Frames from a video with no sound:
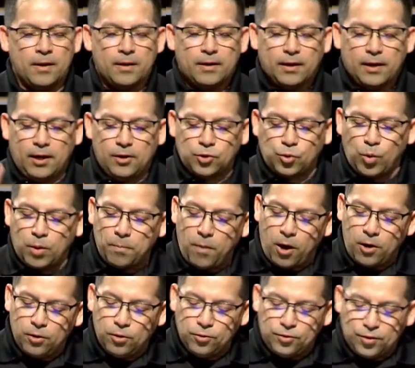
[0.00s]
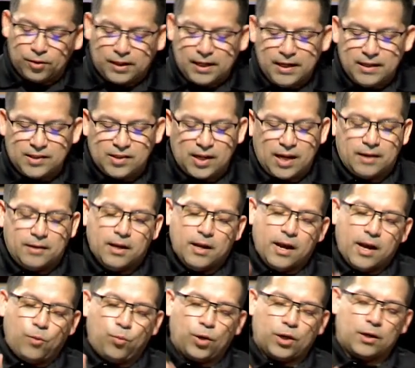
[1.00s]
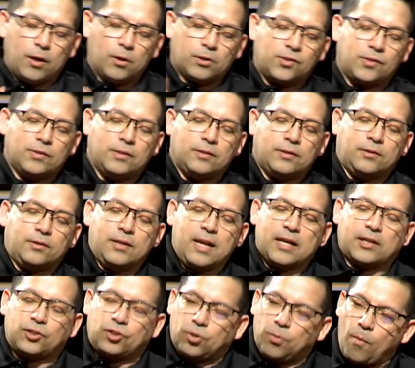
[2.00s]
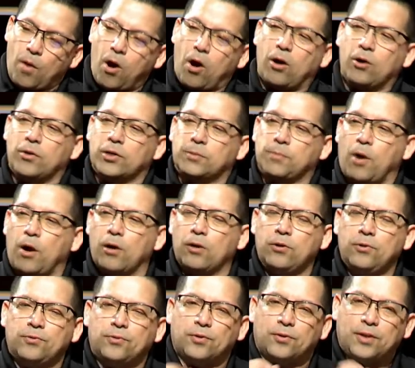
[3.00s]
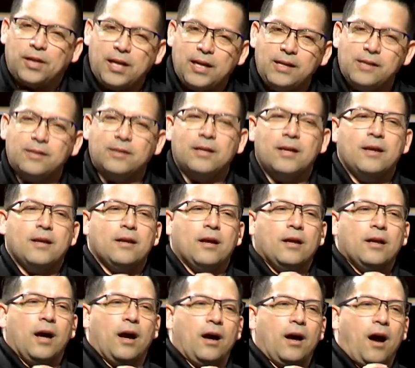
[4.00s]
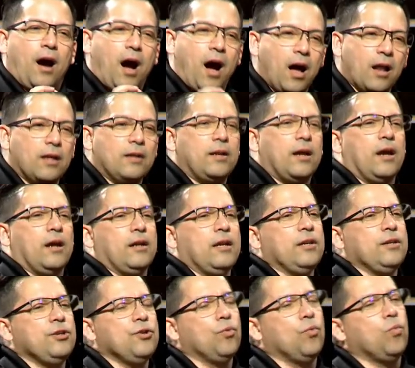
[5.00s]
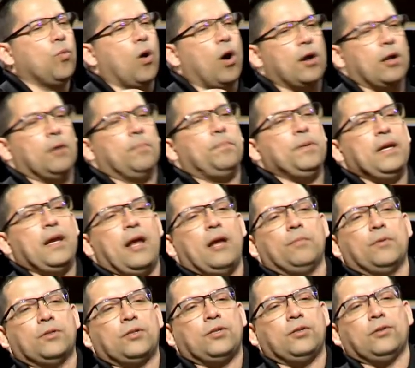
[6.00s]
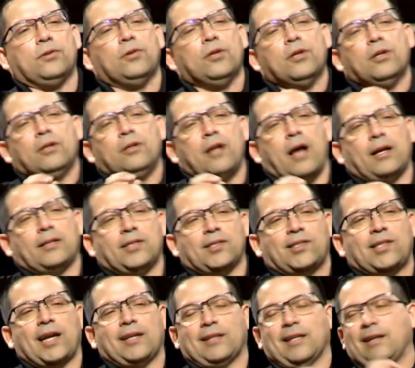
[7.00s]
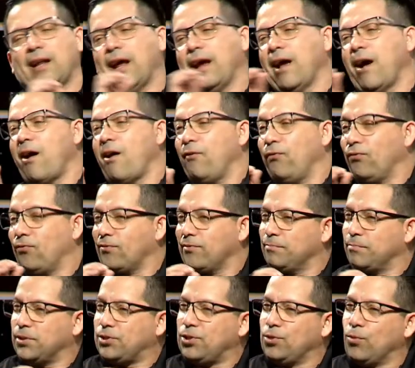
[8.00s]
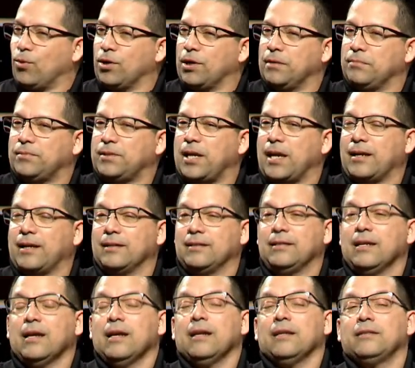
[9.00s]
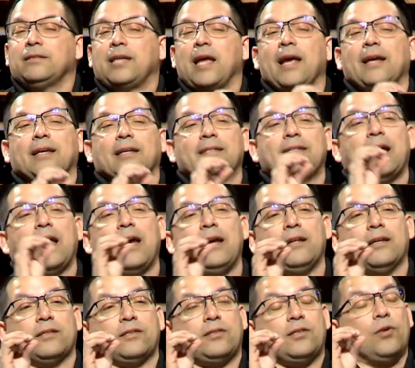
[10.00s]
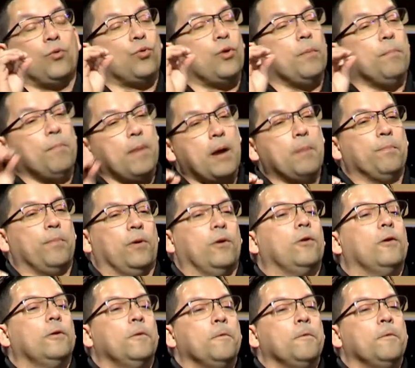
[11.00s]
Here's what Martin Luther King said, and we're going to, next tomorrow is Martin Luther King uh, holiday, and you want to be able to not just take the day off, but you want to take a, take a day to, to remember